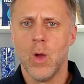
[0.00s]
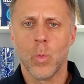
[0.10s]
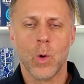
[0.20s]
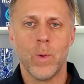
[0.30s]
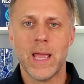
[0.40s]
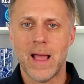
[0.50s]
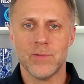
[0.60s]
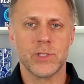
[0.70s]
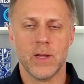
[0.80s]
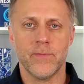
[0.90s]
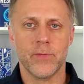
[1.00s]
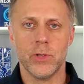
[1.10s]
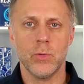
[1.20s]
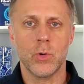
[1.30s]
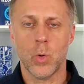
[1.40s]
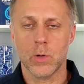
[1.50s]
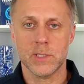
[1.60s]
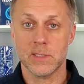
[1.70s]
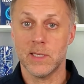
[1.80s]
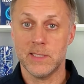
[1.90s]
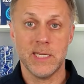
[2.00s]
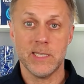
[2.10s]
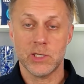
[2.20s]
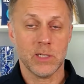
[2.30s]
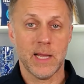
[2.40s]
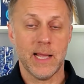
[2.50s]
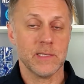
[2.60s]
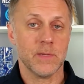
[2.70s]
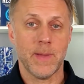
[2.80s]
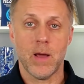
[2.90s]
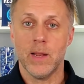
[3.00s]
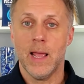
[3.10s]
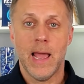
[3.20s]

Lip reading: where we have done-for-you courses that teach clients about